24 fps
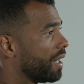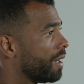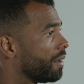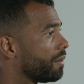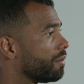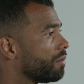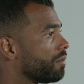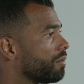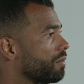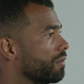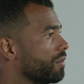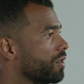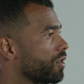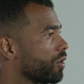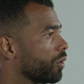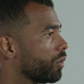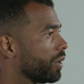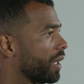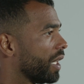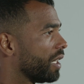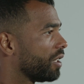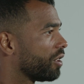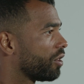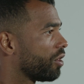I
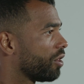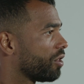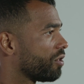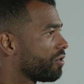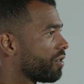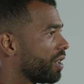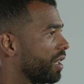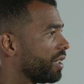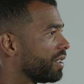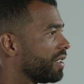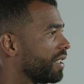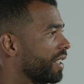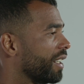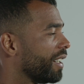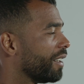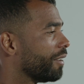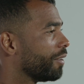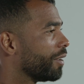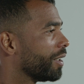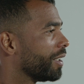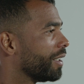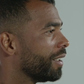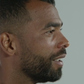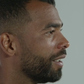sorted out the contract
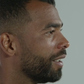here, and